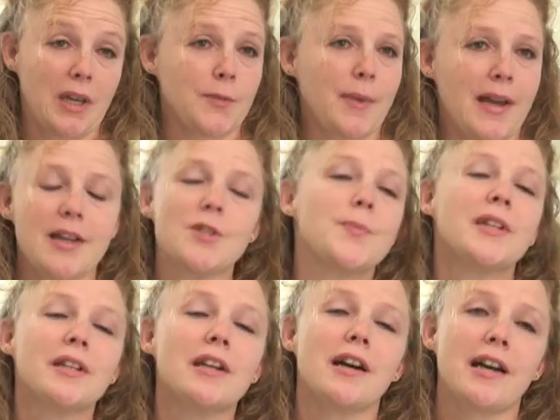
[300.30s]
because my
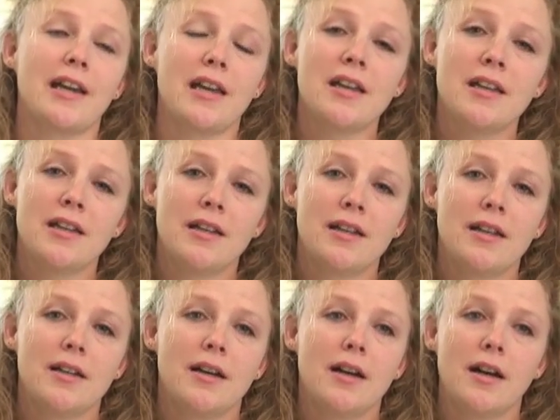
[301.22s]
husband and I
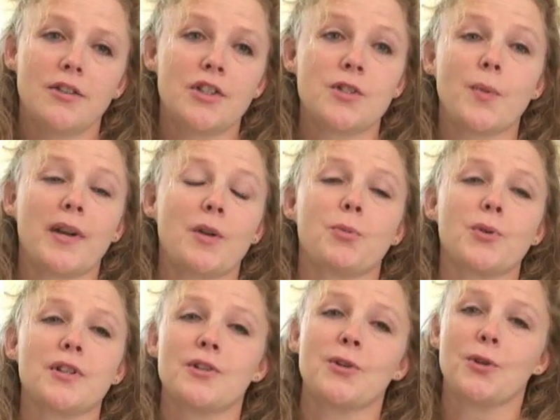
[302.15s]
just want a
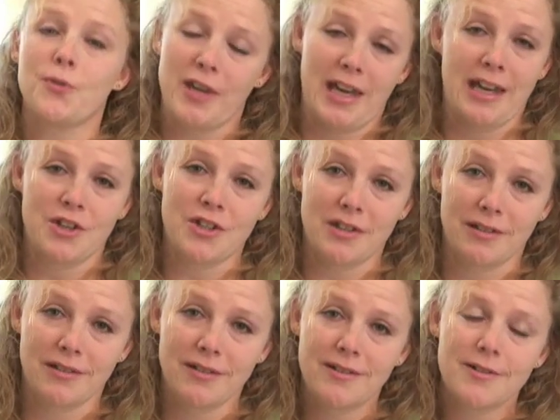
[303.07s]
parental notification.